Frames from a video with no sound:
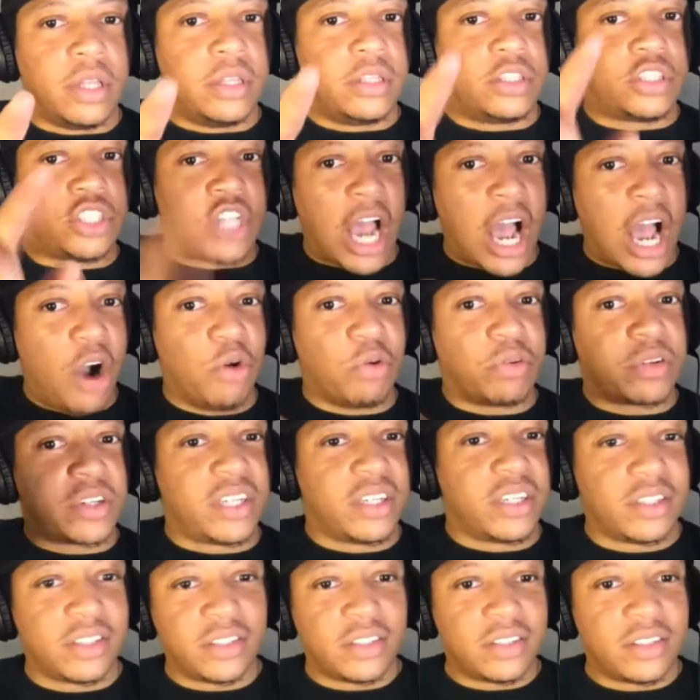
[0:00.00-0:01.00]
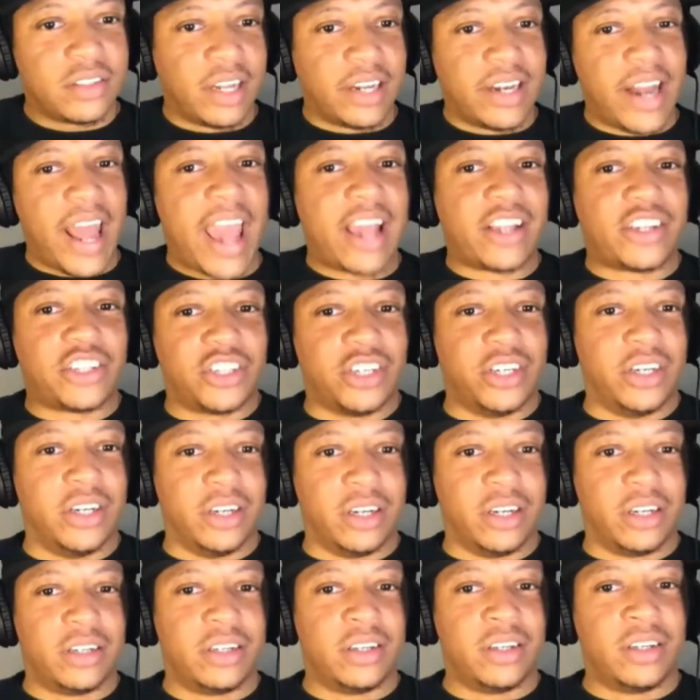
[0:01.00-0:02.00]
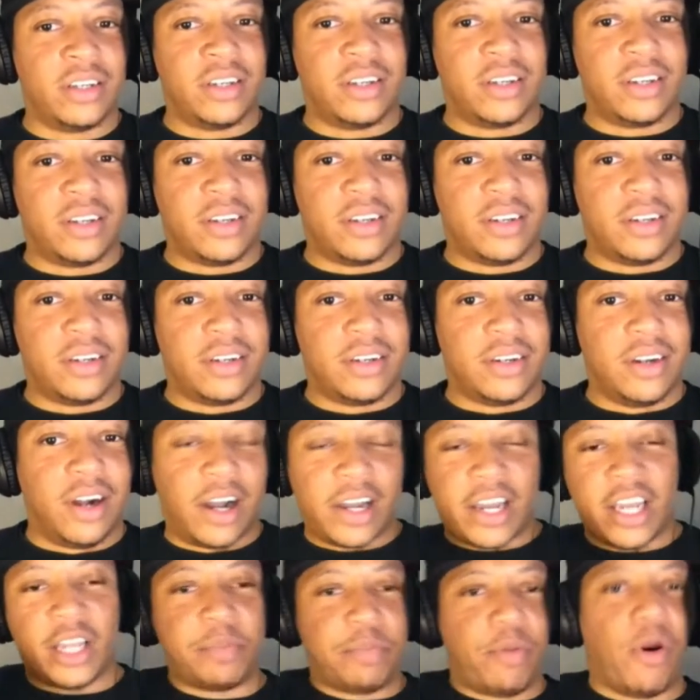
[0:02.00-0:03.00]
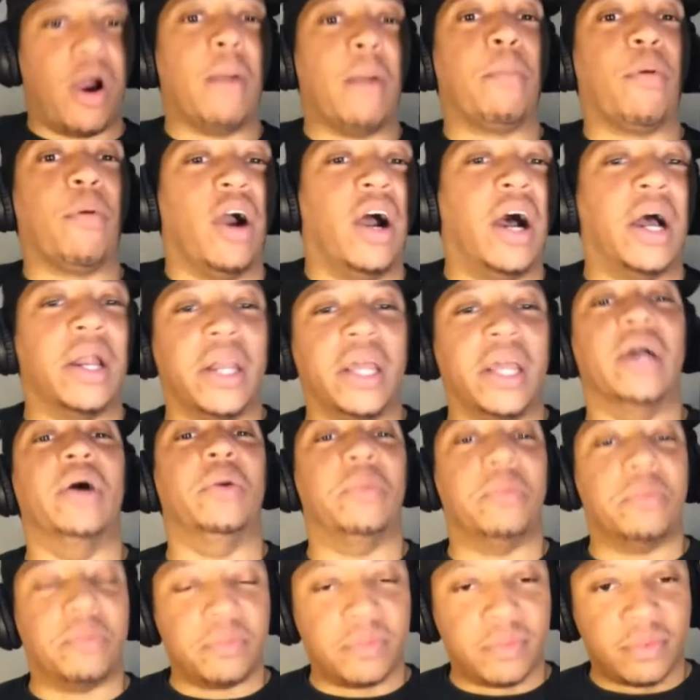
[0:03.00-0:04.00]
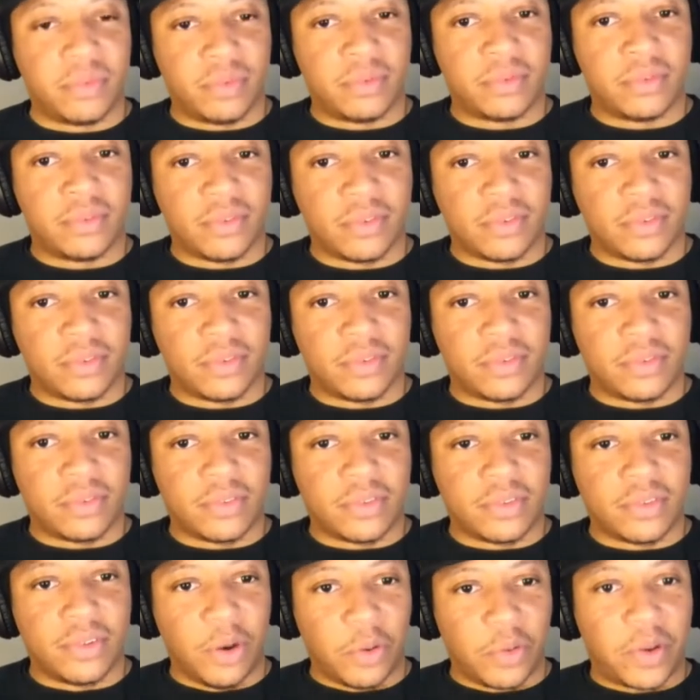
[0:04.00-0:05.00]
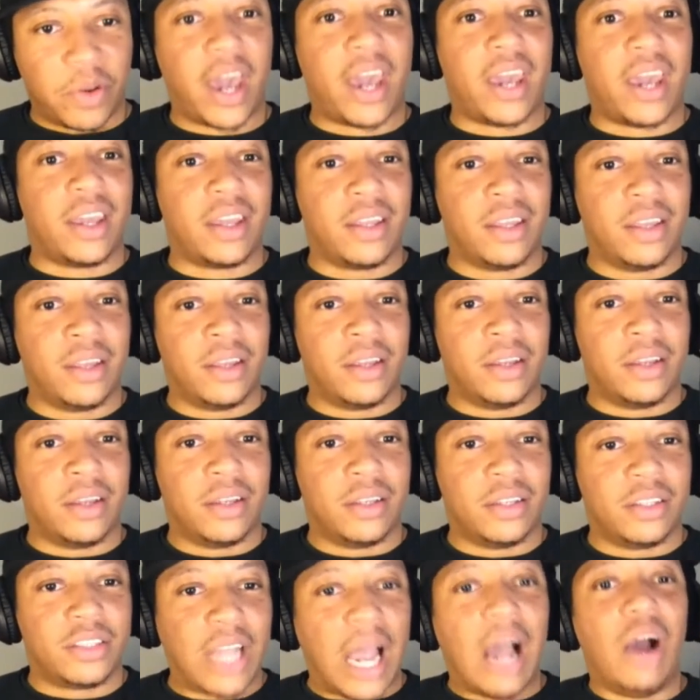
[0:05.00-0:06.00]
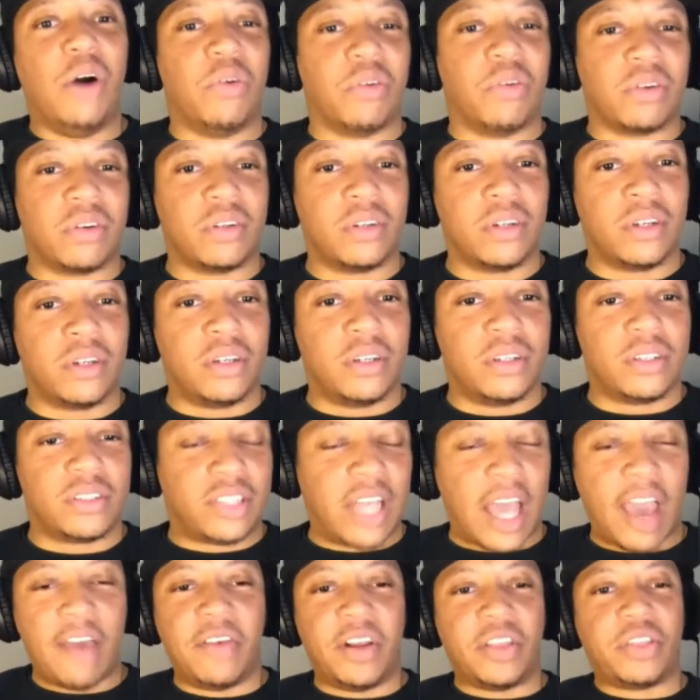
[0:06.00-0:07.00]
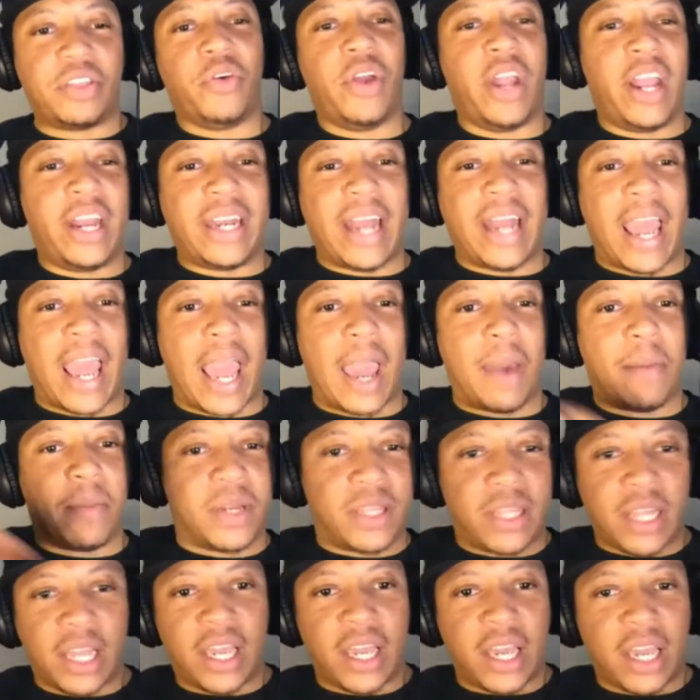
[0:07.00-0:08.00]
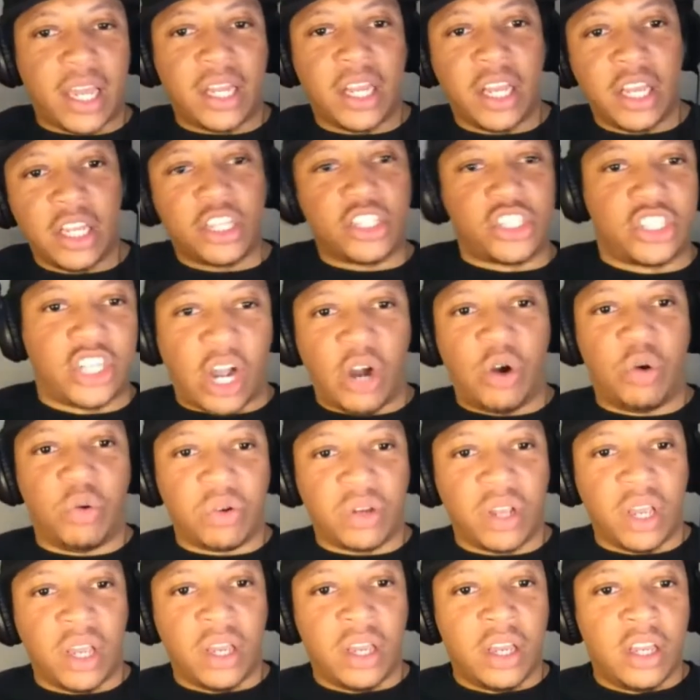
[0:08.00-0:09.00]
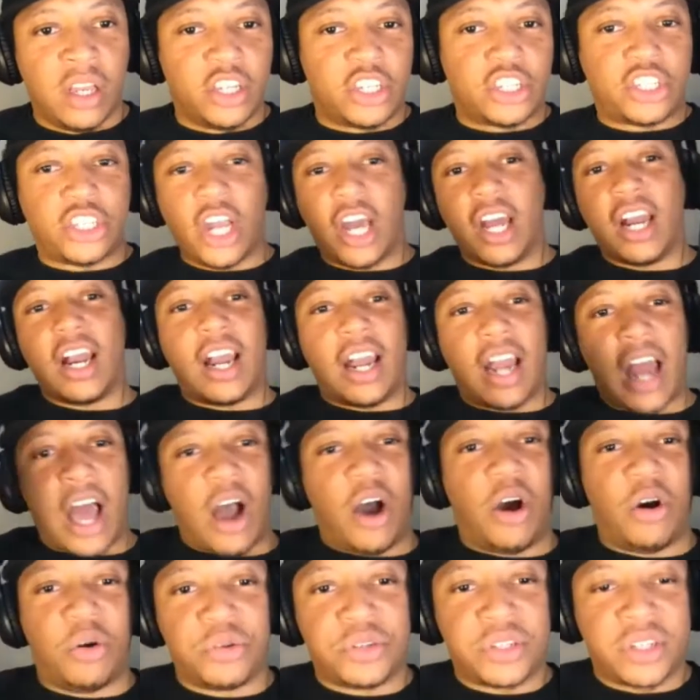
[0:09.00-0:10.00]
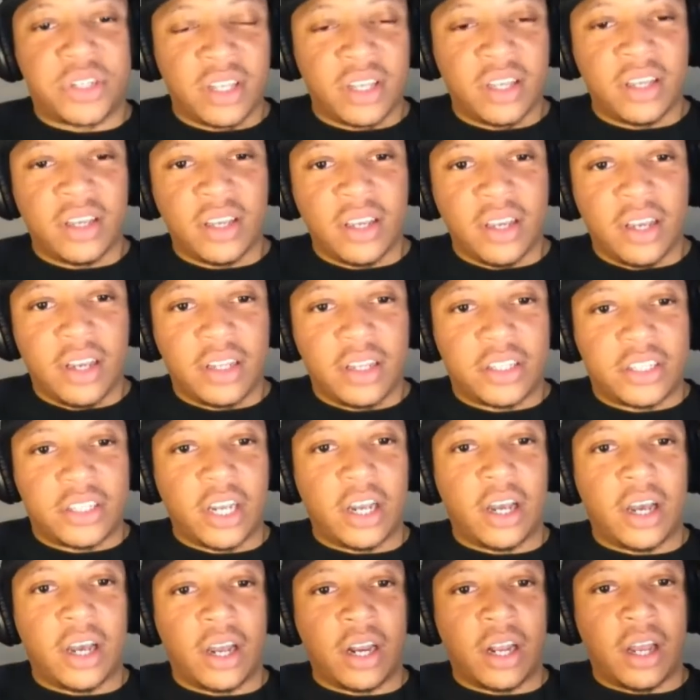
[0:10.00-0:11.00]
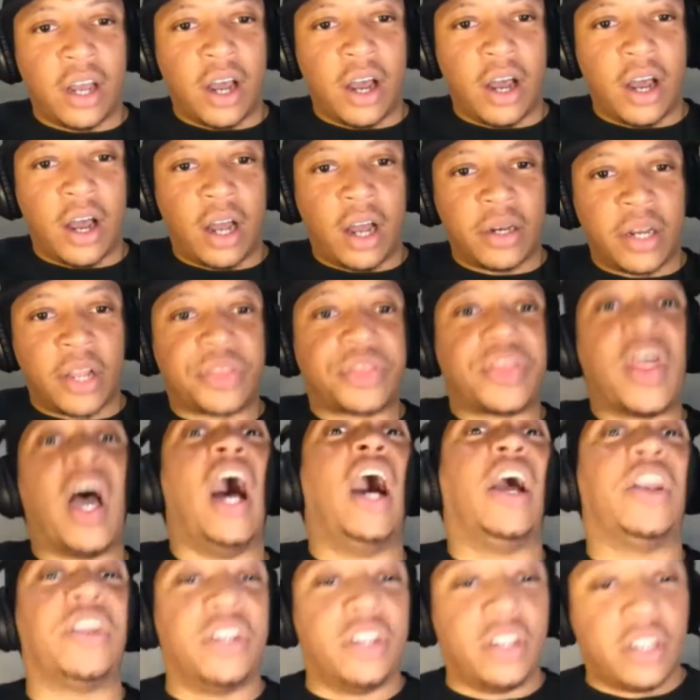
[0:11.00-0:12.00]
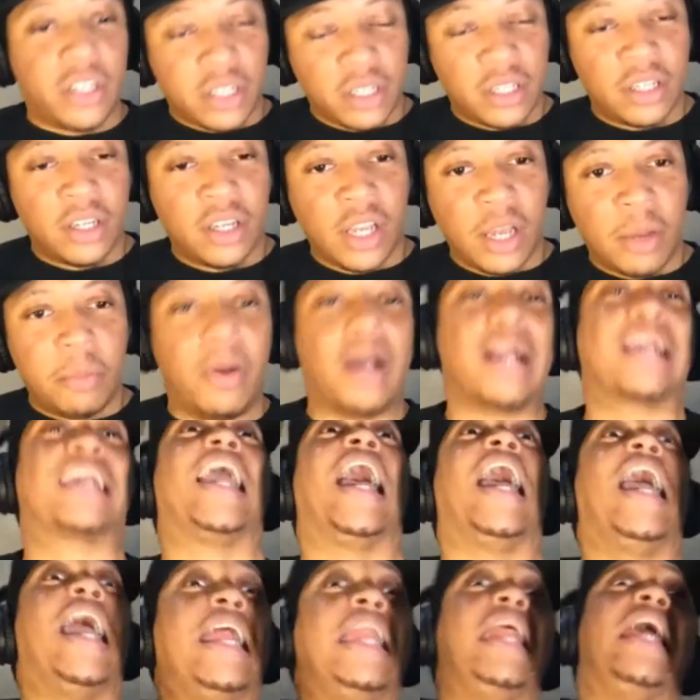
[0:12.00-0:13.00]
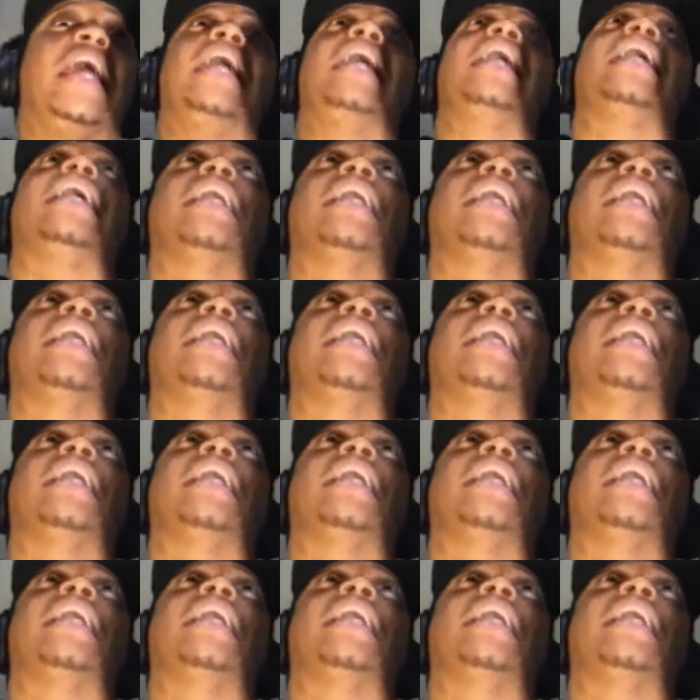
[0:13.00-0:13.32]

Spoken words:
Choked the next year against Bron Bron now. Okay? Choked. 73-9, but then choked. Should have lost to the Thunder, but KD